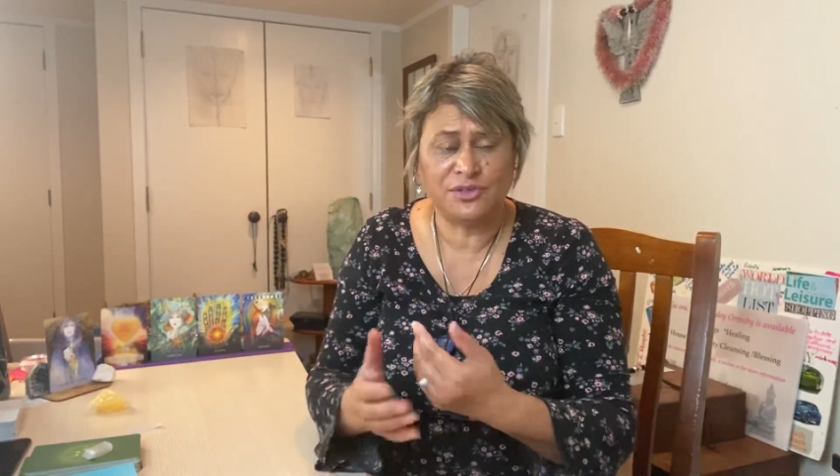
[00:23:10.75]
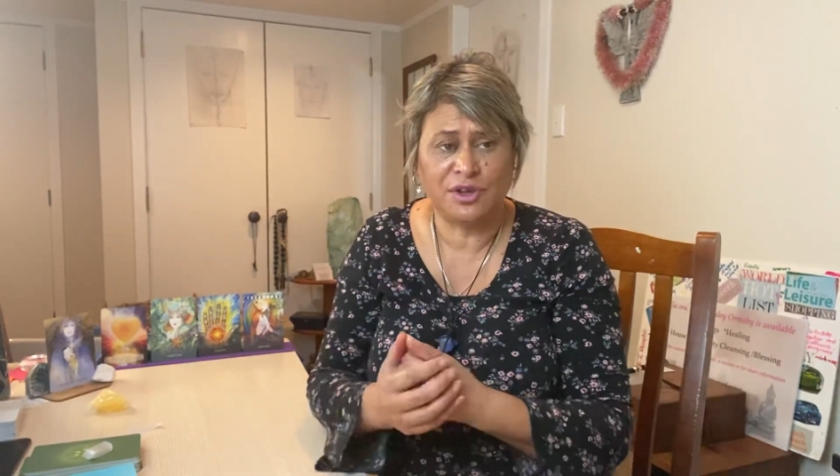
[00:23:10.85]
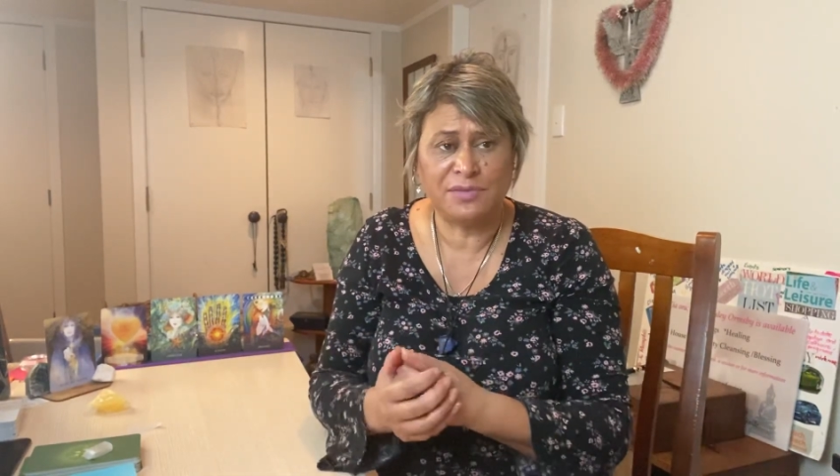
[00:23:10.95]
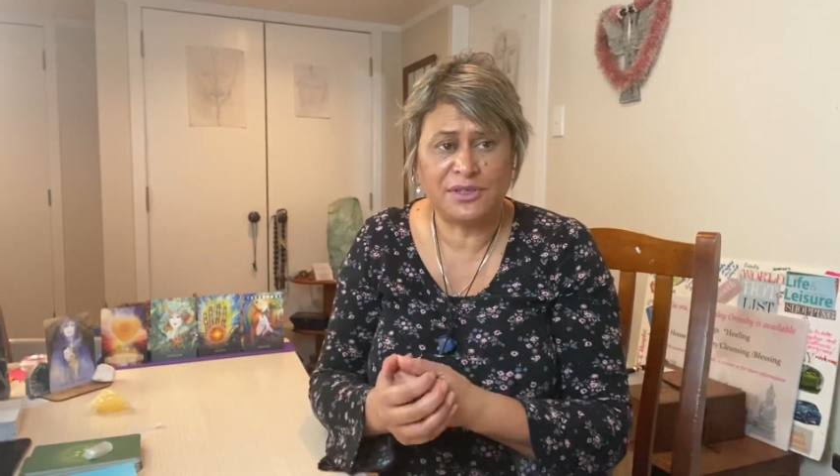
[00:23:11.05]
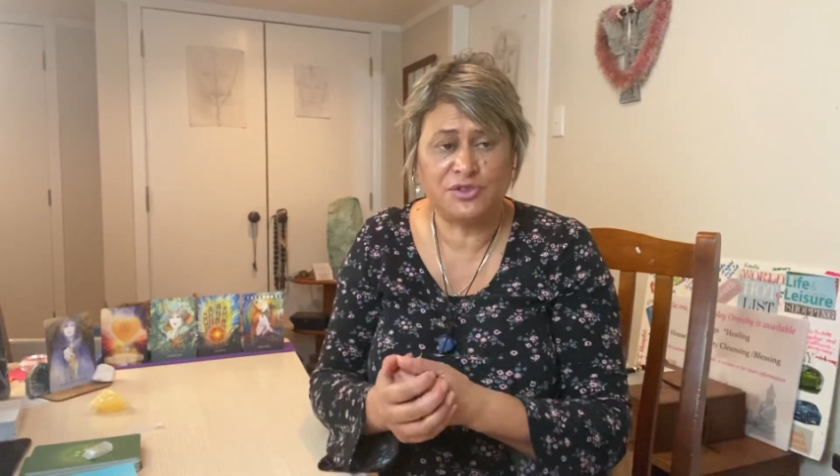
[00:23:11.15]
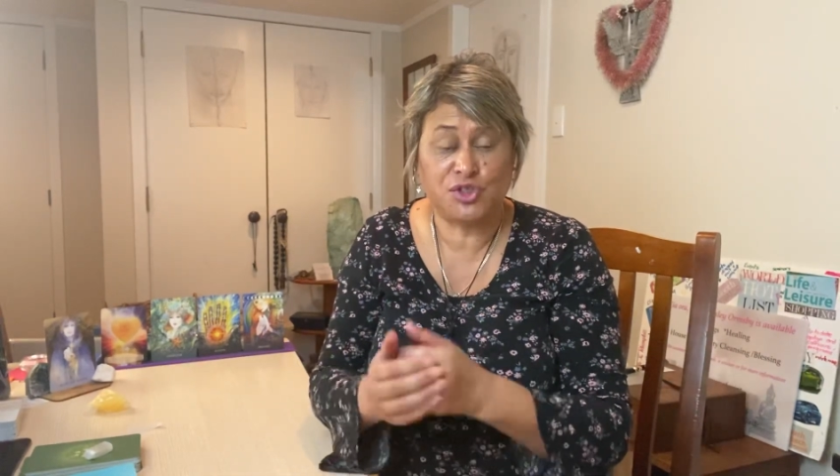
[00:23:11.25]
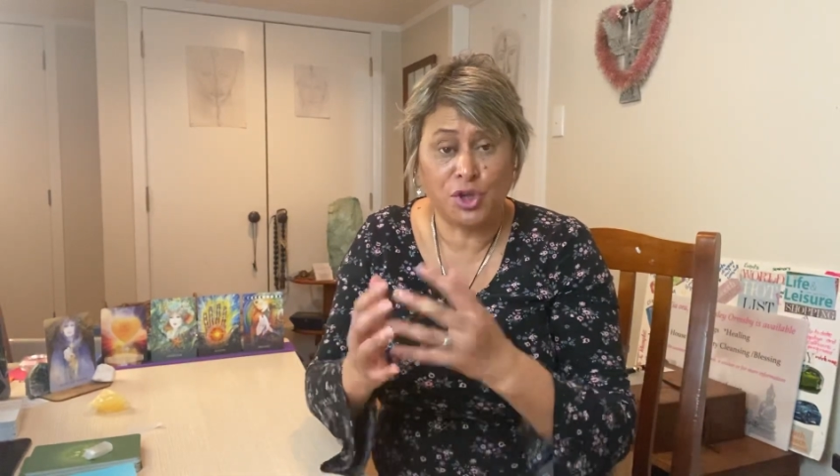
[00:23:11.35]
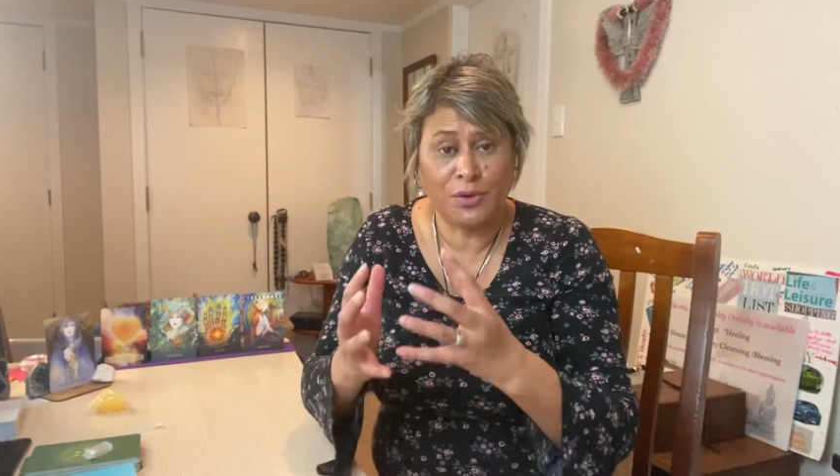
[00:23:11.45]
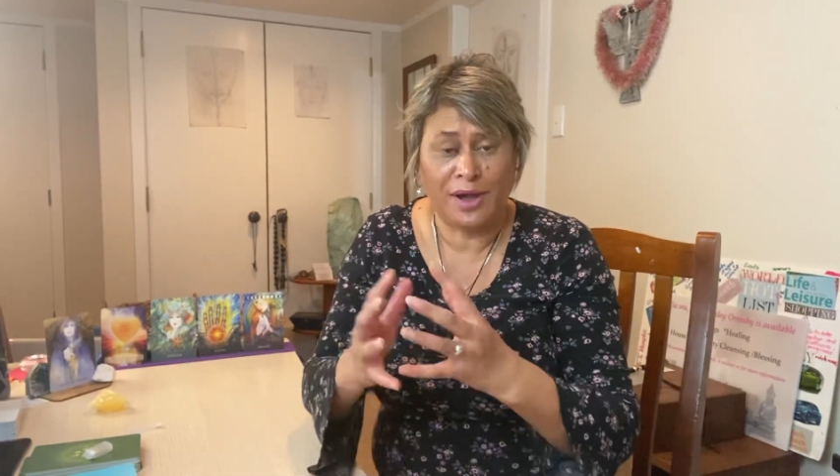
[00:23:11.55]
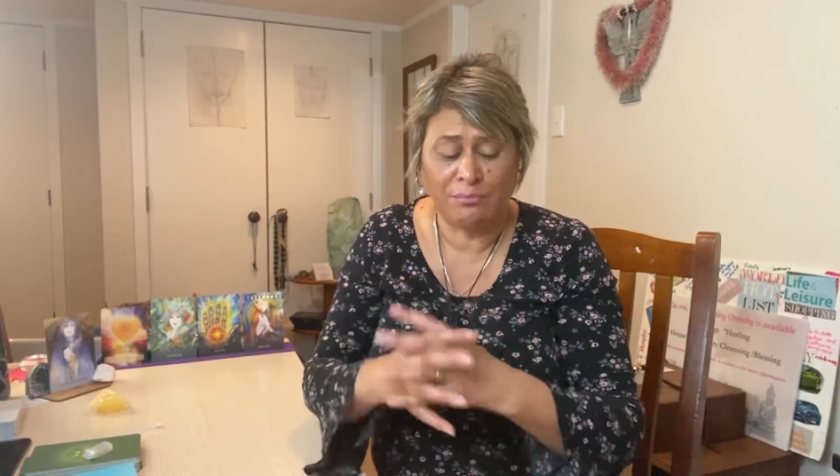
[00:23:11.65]
don't be
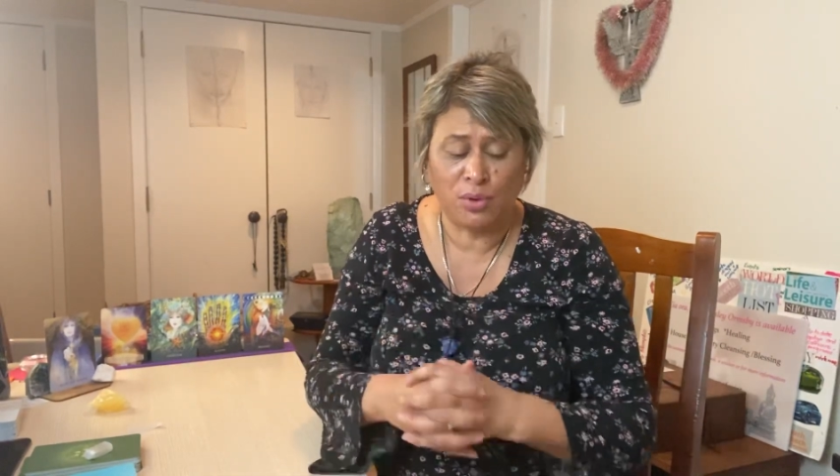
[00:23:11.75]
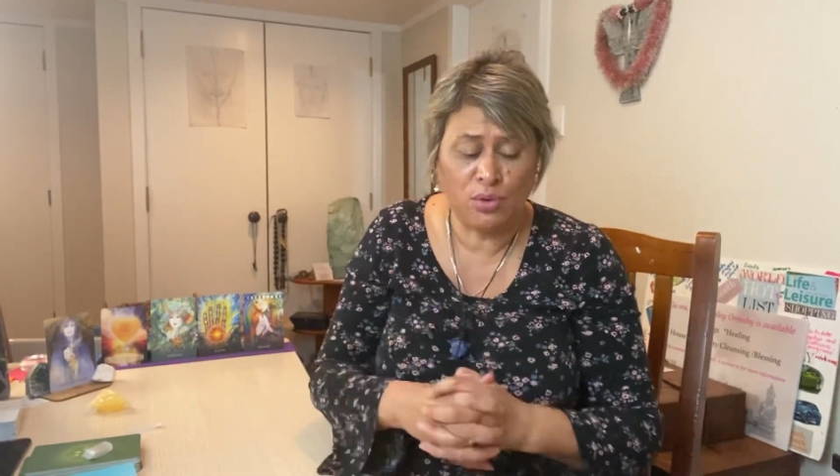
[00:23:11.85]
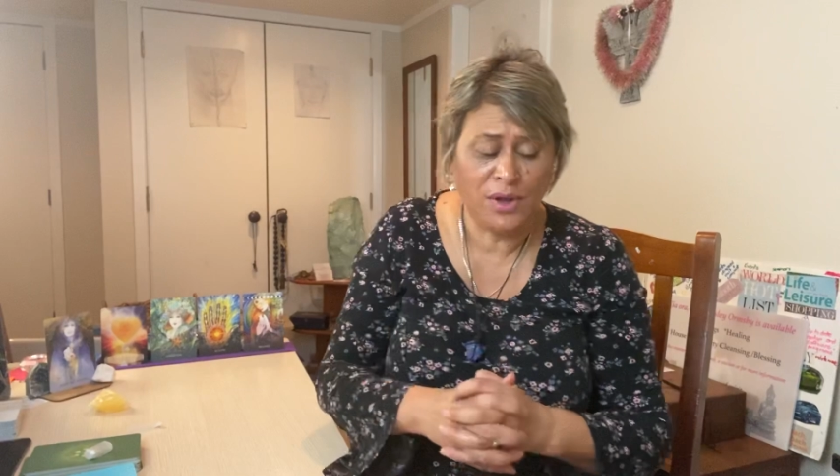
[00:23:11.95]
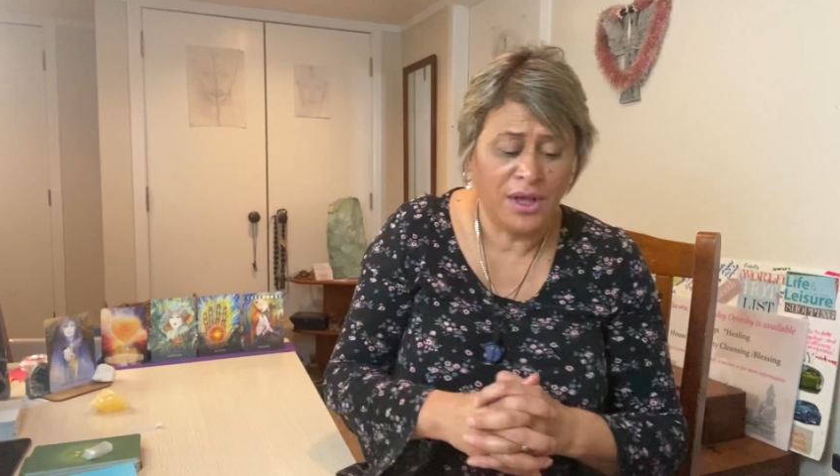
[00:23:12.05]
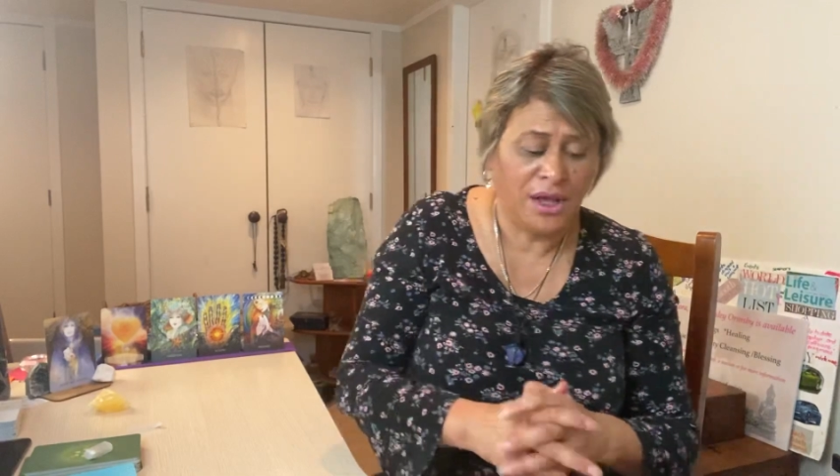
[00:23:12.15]
too humble,